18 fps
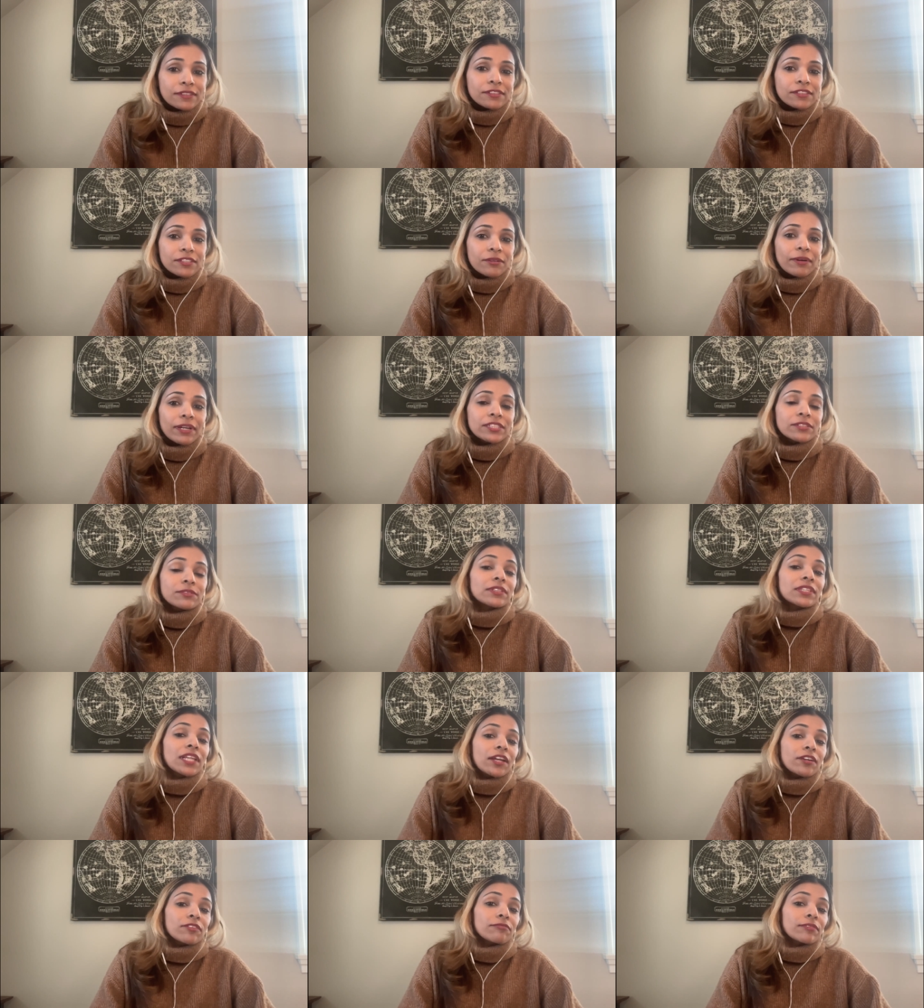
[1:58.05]
So I do a
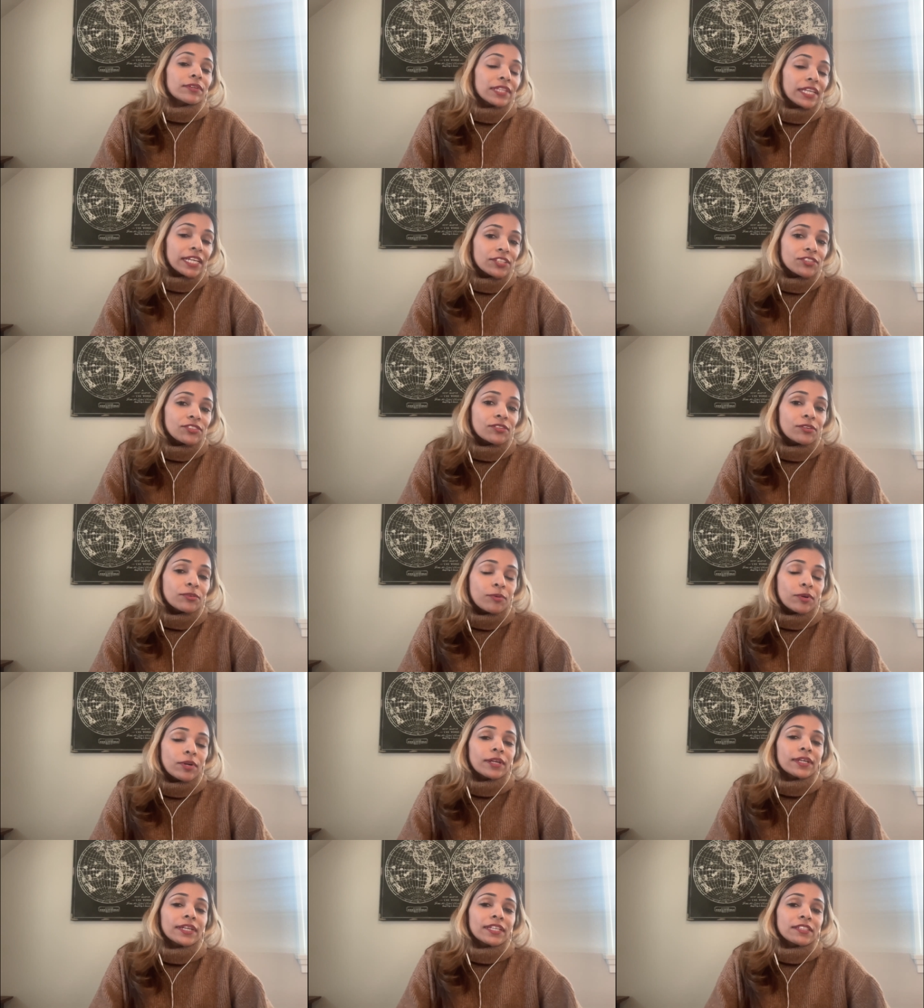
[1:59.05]
lot of relational
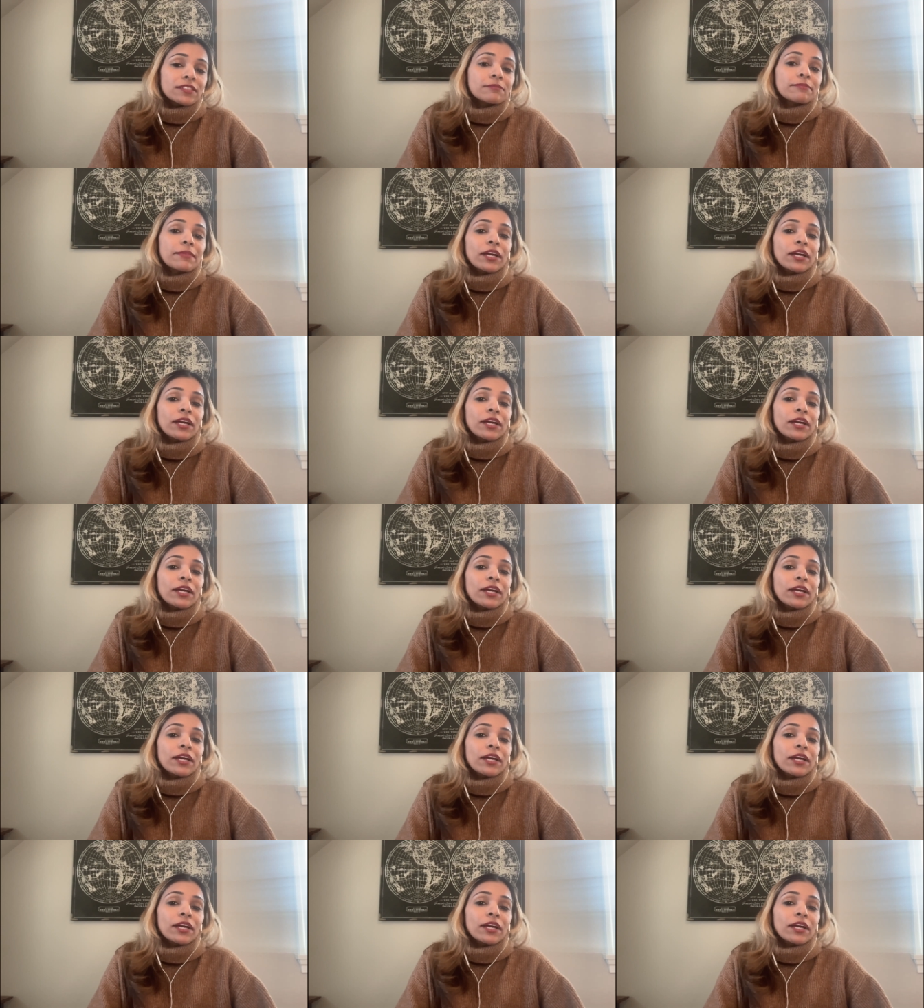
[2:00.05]
work as a